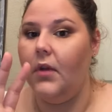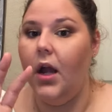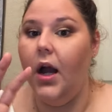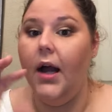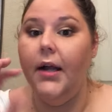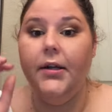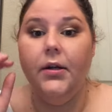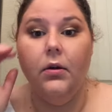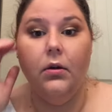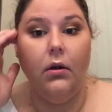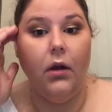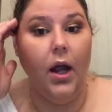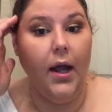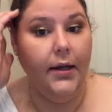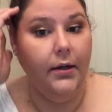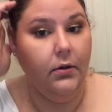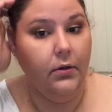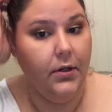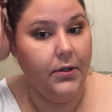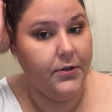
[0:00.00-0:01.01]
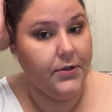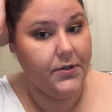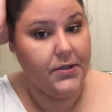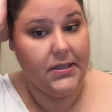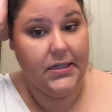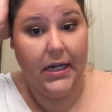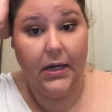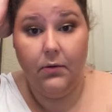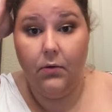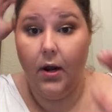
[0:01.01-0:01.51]
I don't
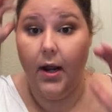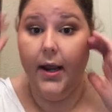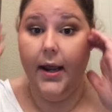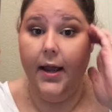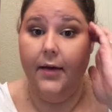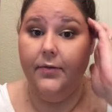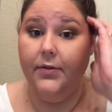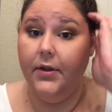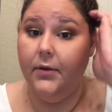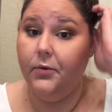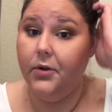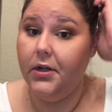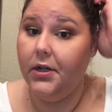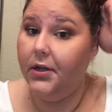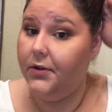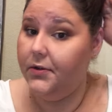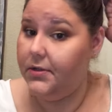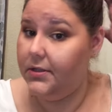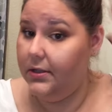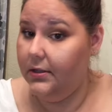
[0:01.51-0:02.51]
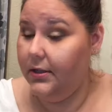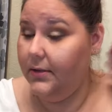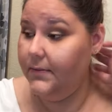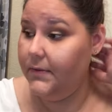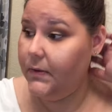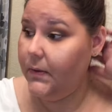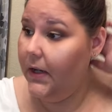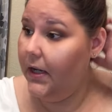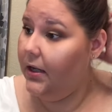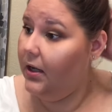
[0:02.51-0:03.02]
understand why I have the Whitney Houston lip
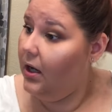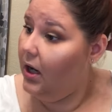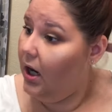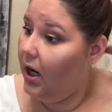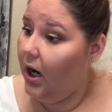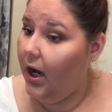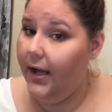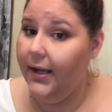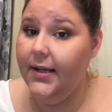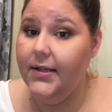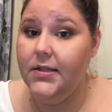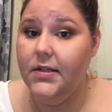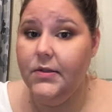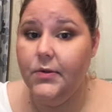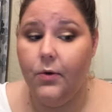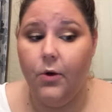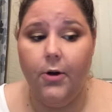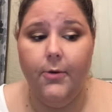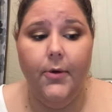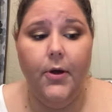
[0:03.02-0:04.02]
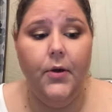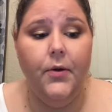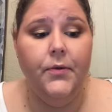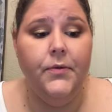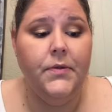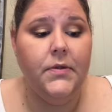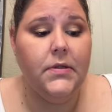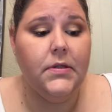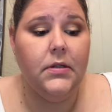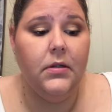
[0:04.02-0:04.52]
sweat. I guess it's
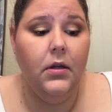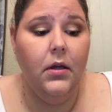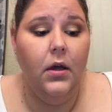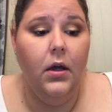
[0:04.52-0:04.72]
hormones.